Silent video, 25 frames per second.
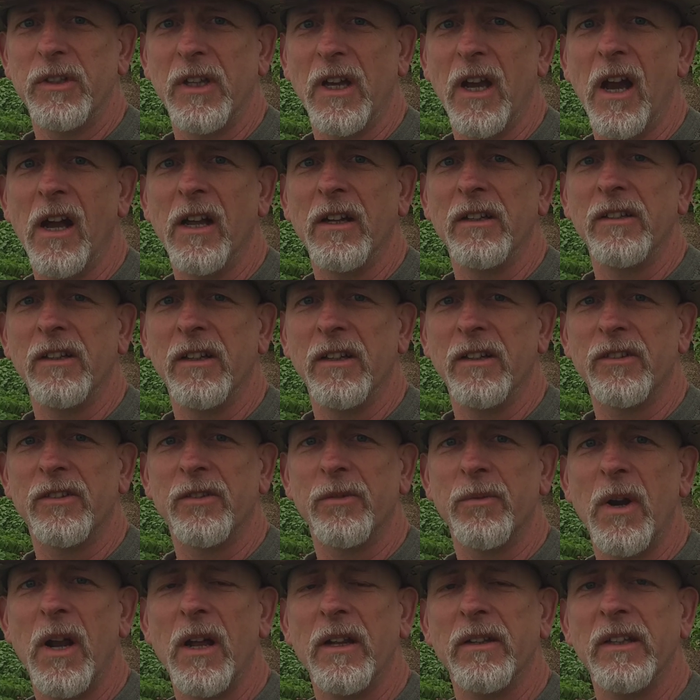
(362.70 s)
the onions
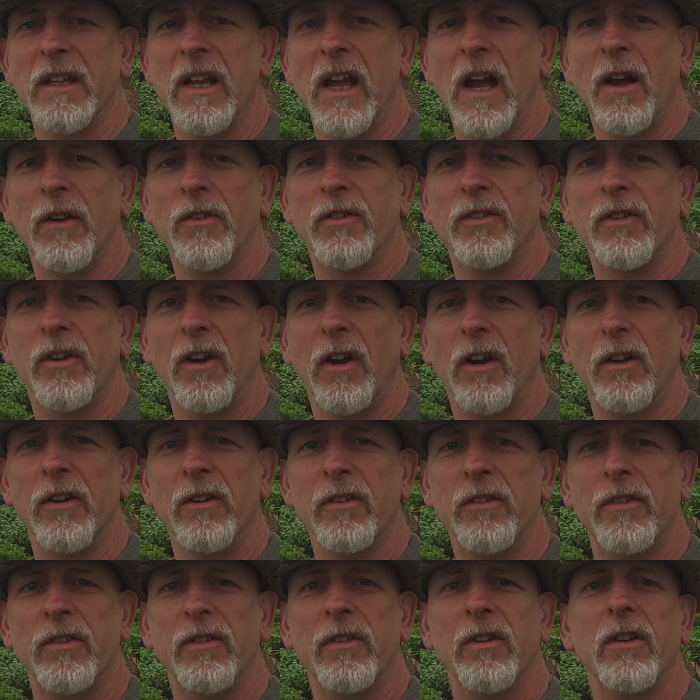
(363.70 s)
around the
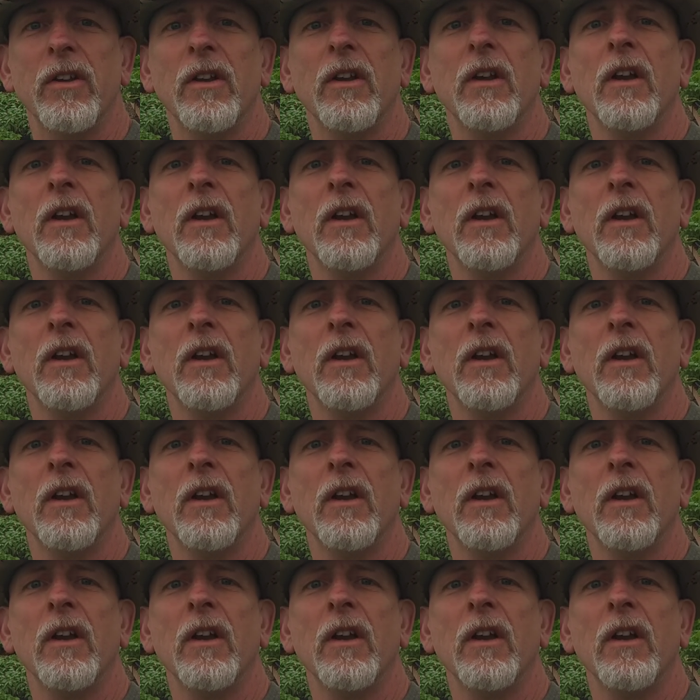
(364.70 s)
outskirts.